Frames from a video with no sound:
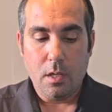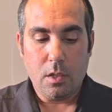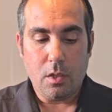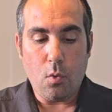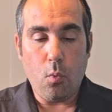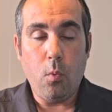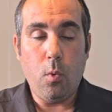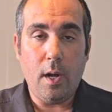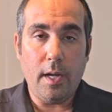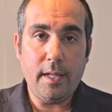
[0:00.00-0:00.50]
the
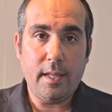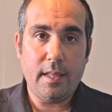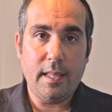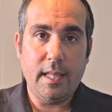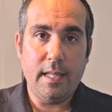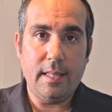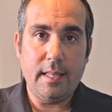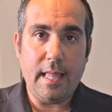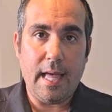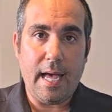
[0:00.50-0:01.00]
one
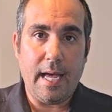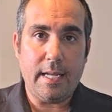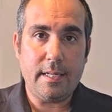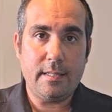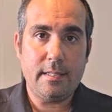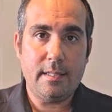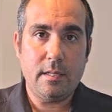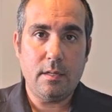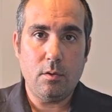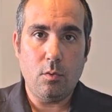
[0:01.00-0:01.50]
thing
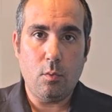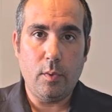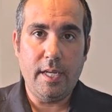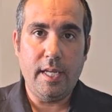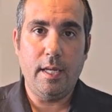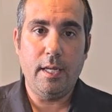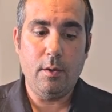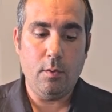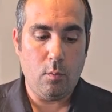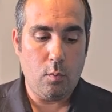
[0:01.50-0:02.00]
that
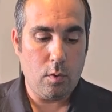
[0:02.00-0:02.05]
we